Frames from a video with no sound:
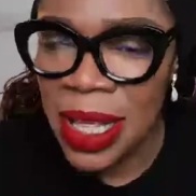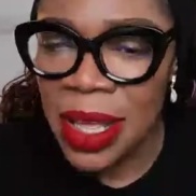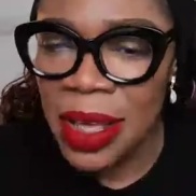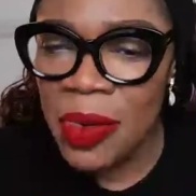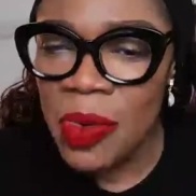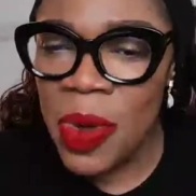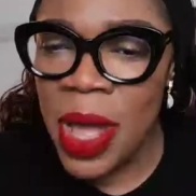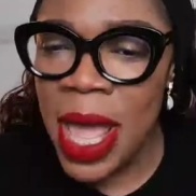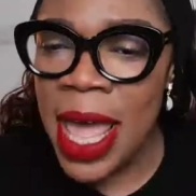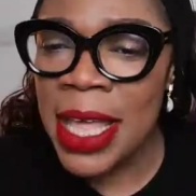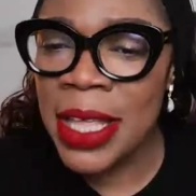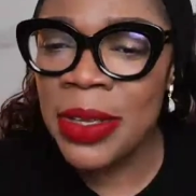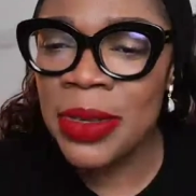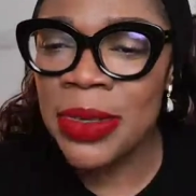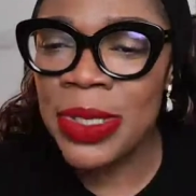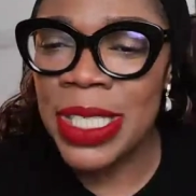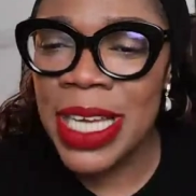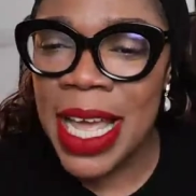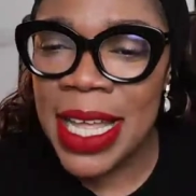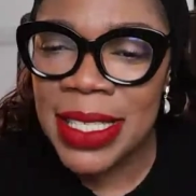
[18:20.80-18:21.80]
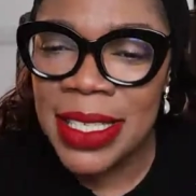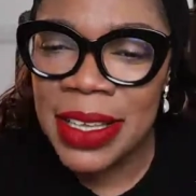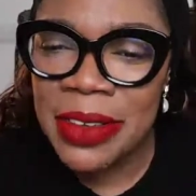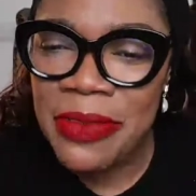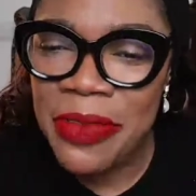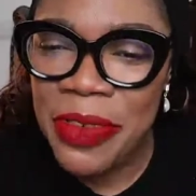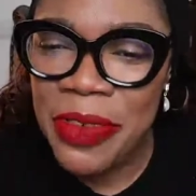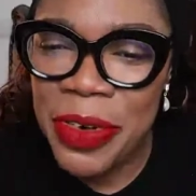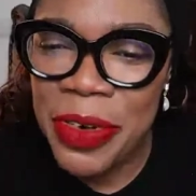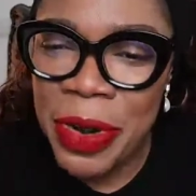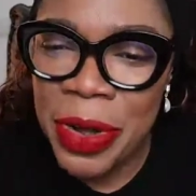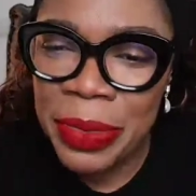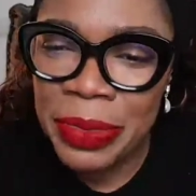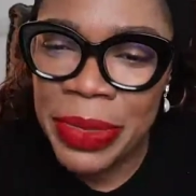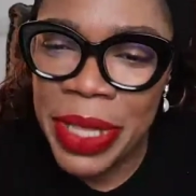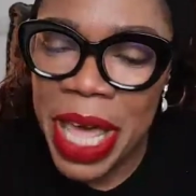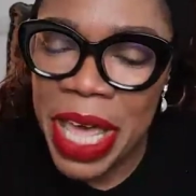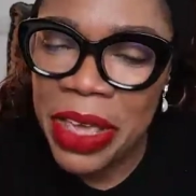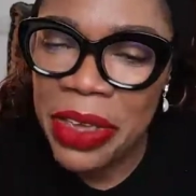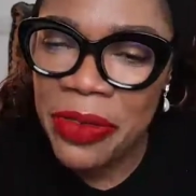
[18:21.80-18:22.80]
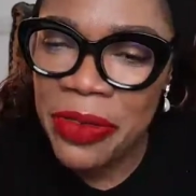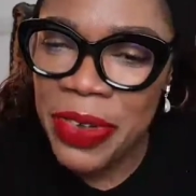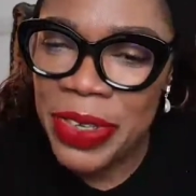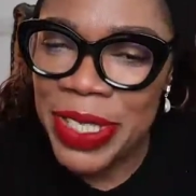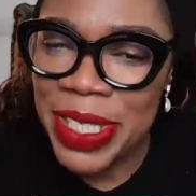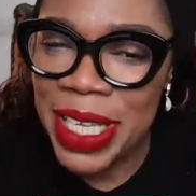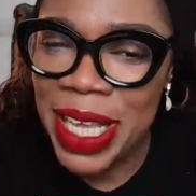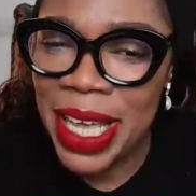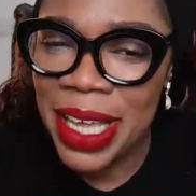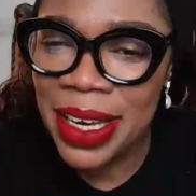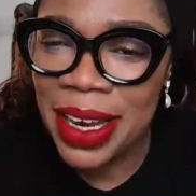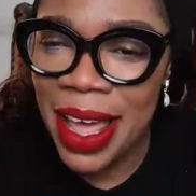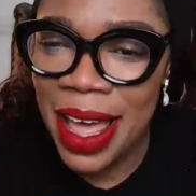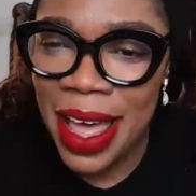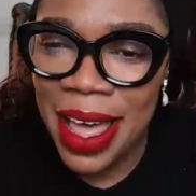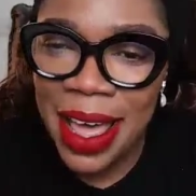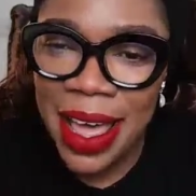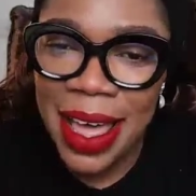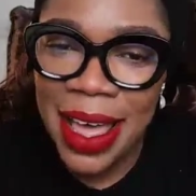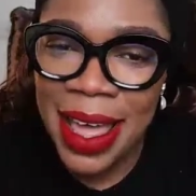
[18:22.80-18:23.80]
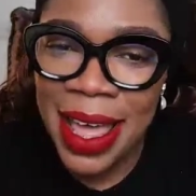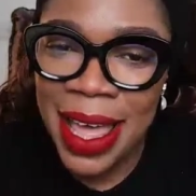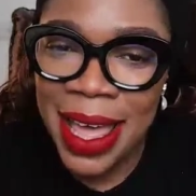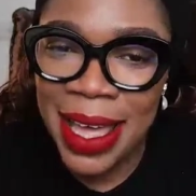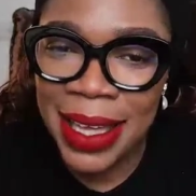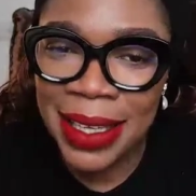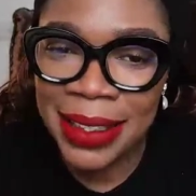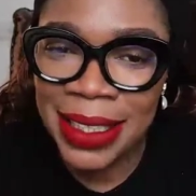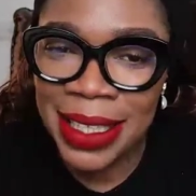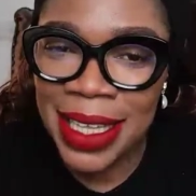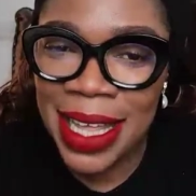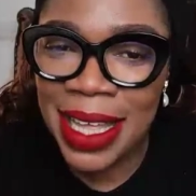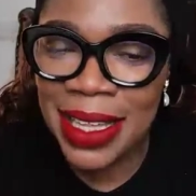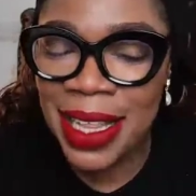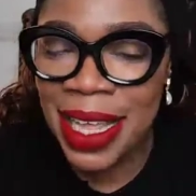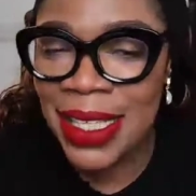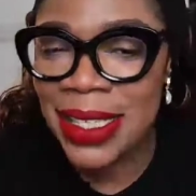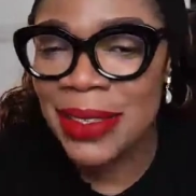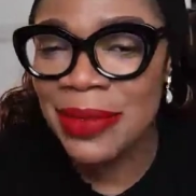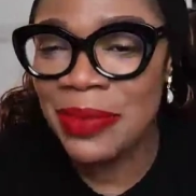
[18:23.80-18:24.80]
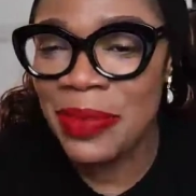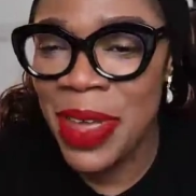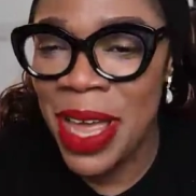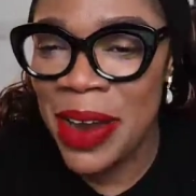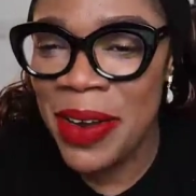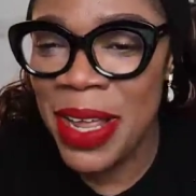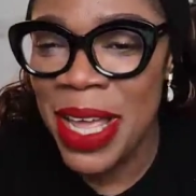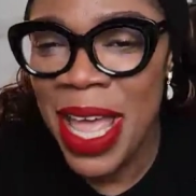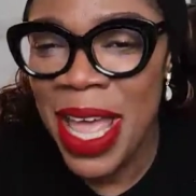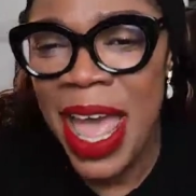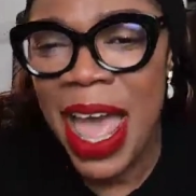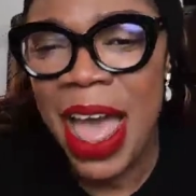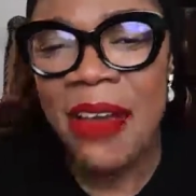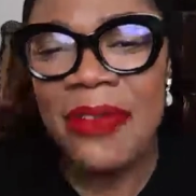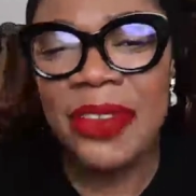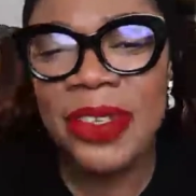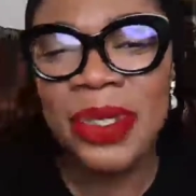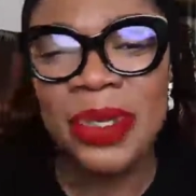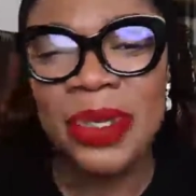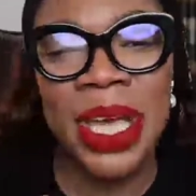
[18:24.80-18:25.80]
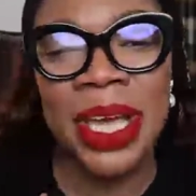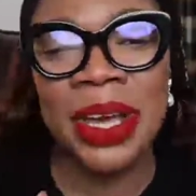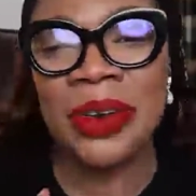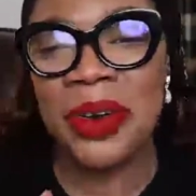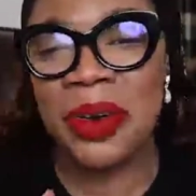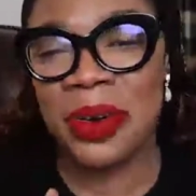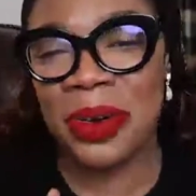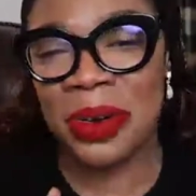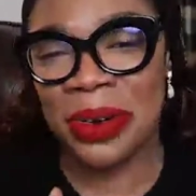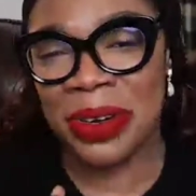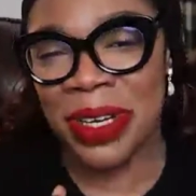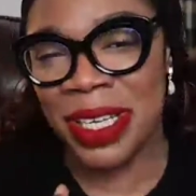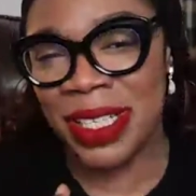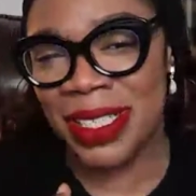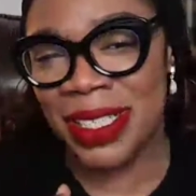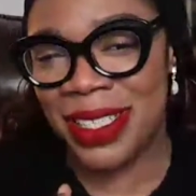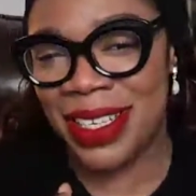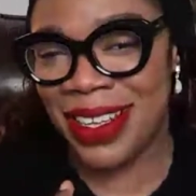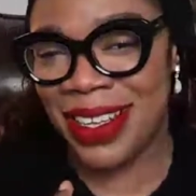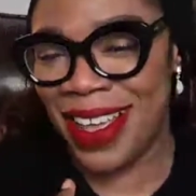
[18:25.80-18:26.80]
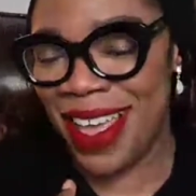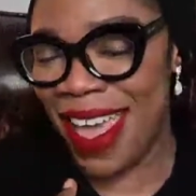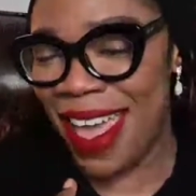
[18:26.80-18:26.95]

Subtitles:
Where are you chatting from? Thank you for saying hi. That's very, I feel so encouraged.